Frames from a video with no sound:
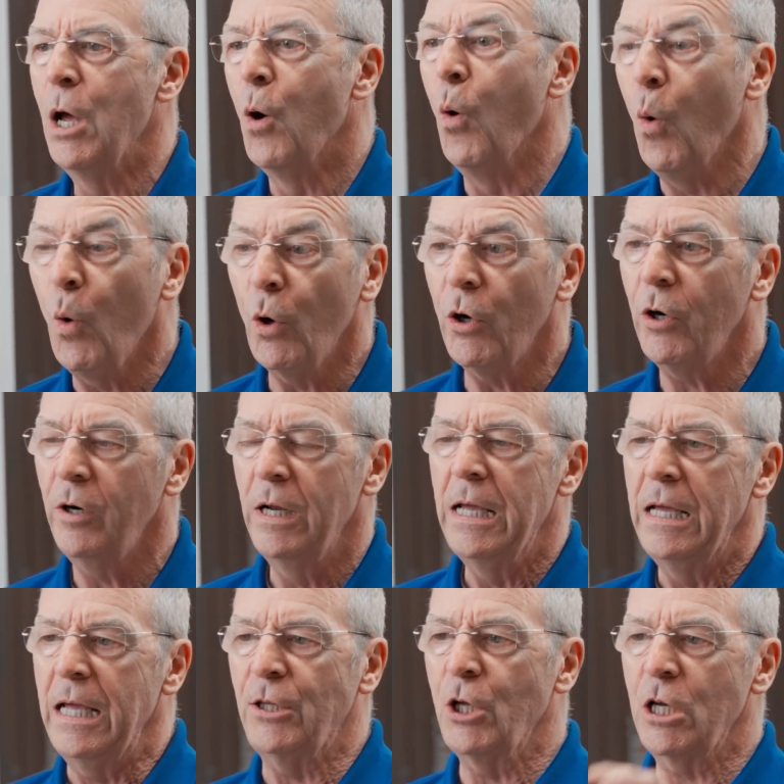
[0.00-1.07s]
or
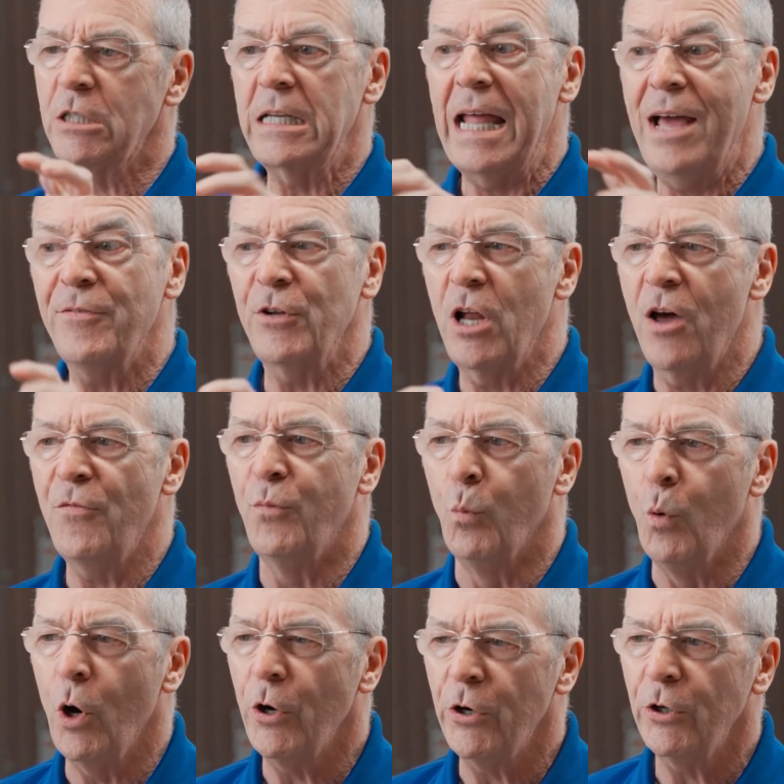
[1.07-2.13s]
it doesn't have enough
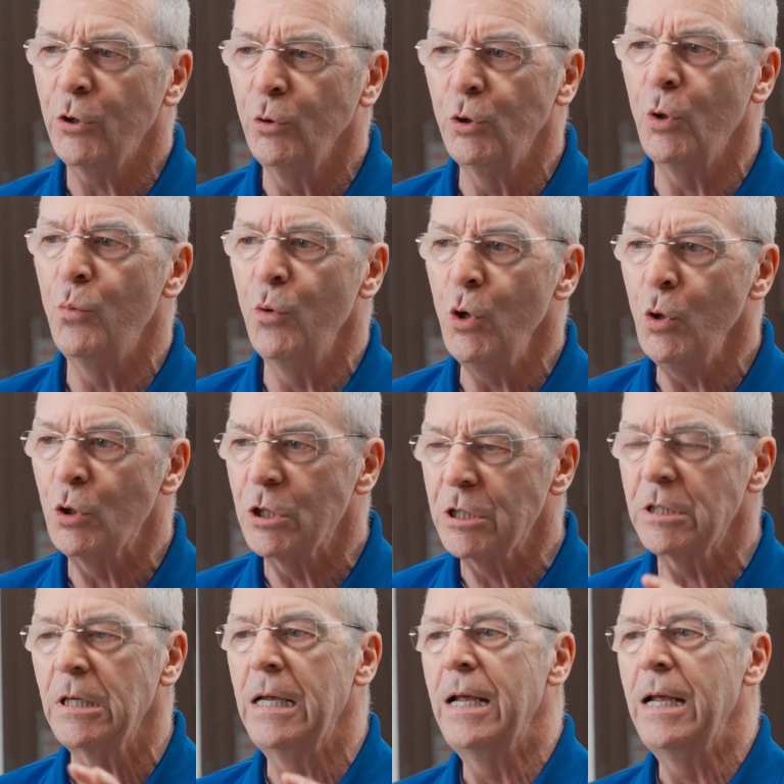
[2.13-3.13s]
water to the roots,